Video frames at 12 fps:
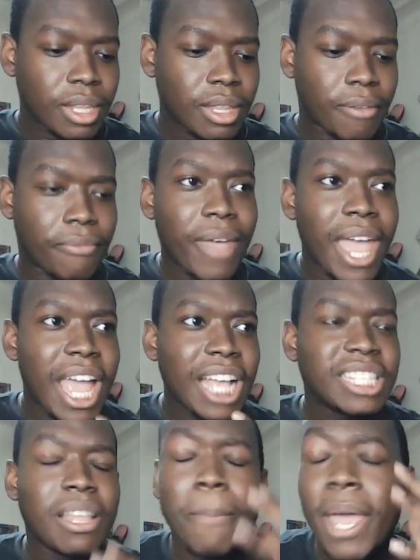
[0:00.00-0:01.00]
the
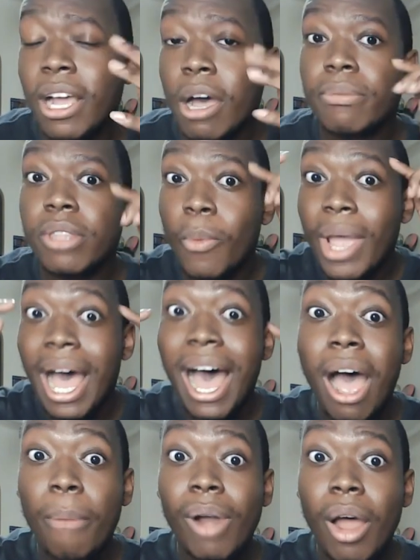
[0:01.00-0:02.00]
things, the makeup, the way her
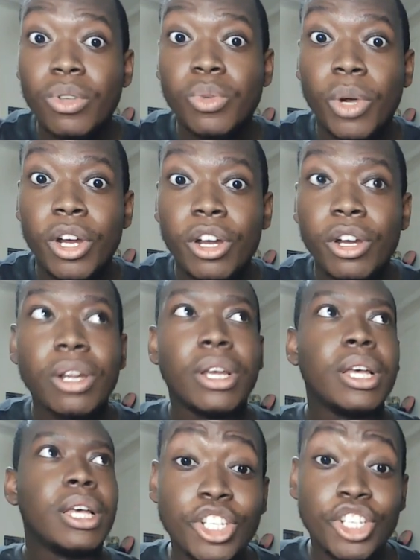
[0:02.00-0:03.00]
eyebrows were,
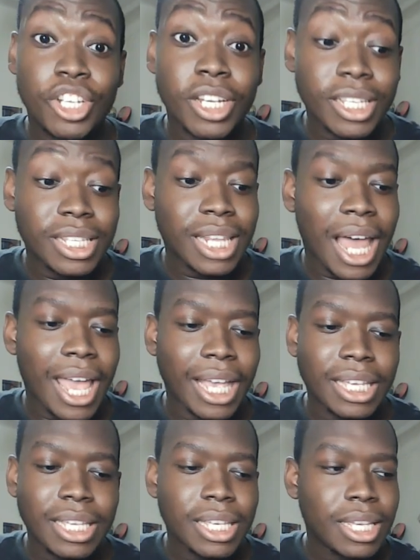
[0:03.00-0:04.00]
just
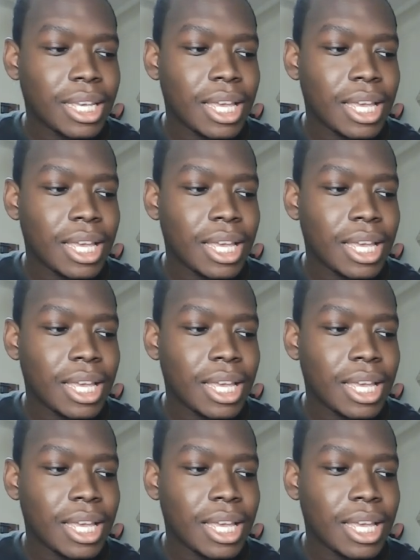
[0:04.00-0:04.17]
like,